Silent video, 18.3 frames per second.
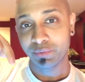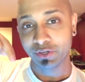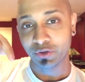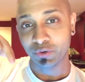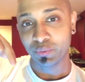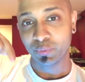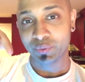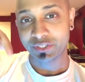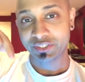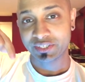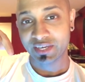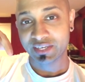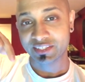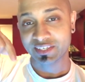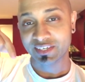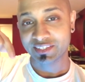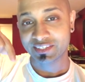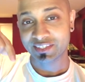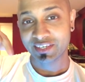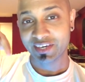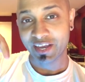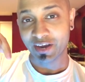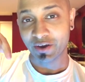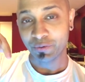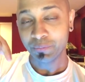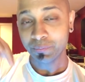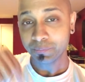below which says listen
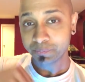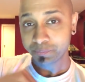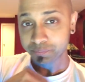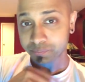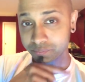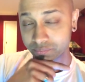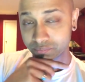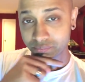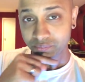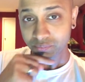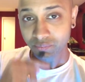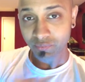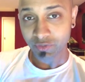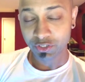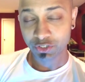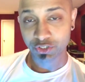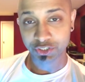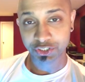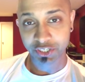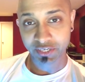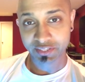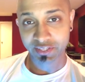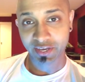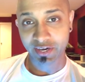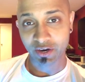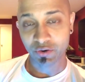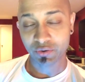now, so check
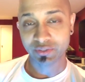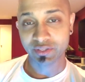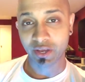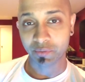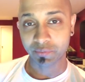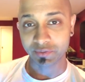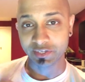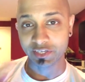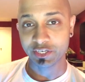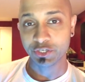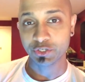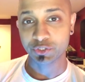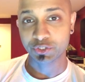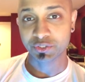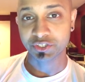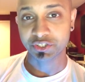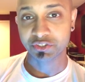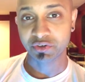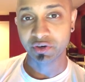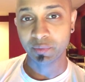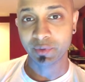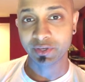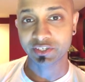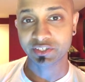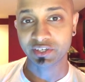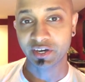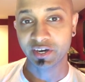that out. That will lead you to the
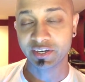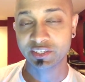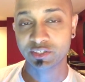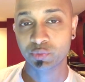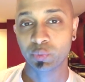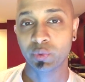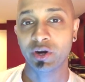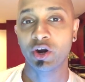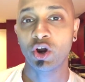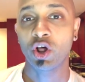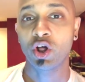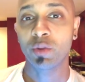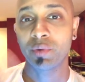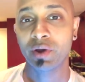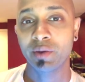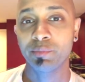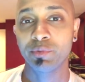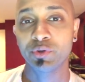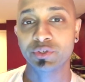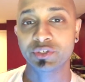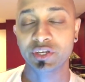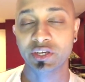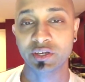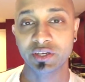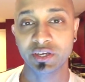streaming sites where all my music